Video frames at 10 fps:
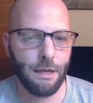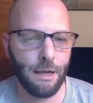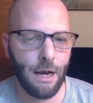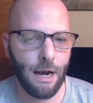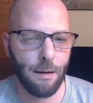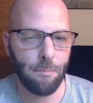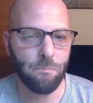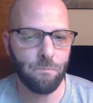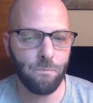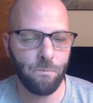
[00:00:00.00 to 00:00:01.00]

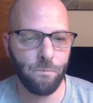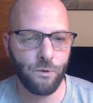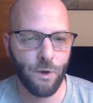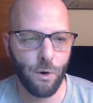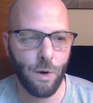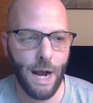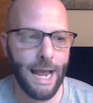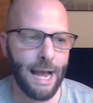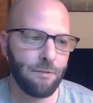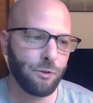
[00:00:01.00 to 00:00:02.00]
um, so I
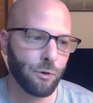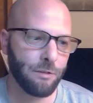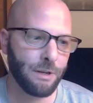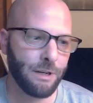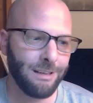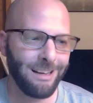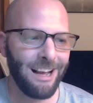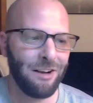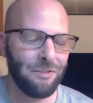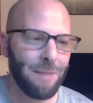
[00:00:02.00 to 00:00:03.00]
have sort of a
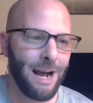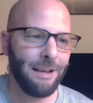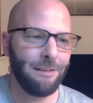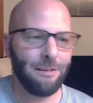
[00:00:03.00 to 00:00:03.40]
my